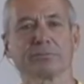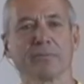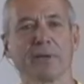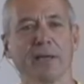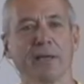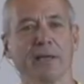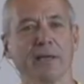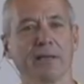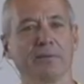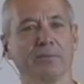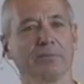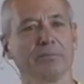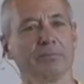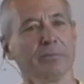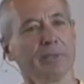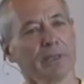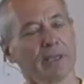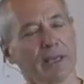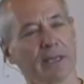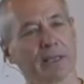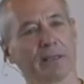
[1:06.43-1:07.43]
and
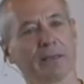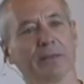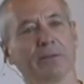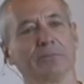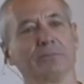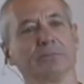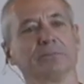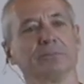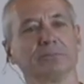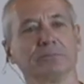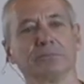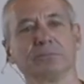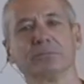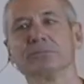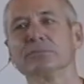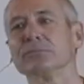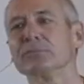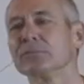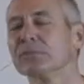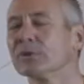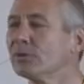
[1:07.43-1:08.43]
began a
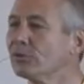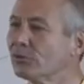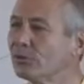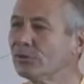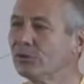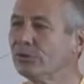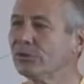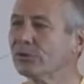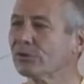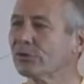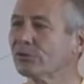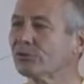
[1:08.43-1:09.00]
two-year